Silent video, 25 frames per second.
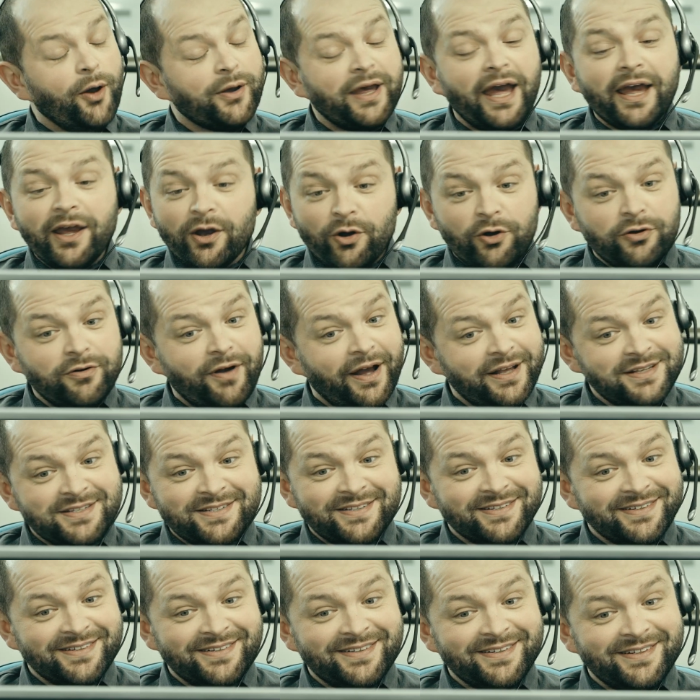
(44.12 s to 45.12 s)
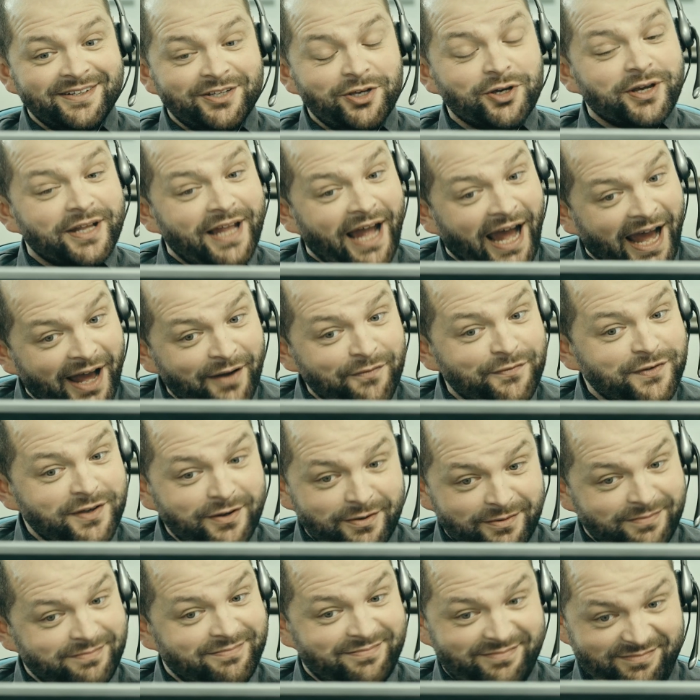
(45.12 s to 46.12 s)
Okay, all right. You can have
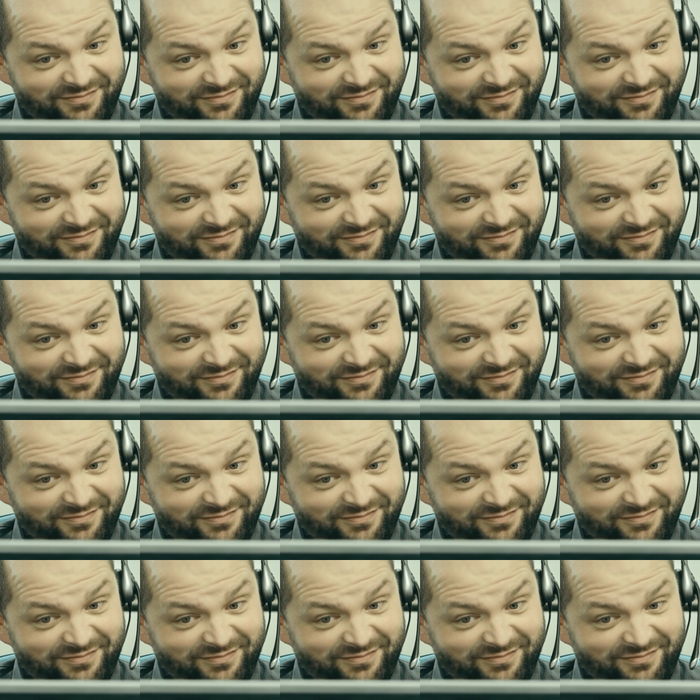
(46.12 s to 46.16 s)
your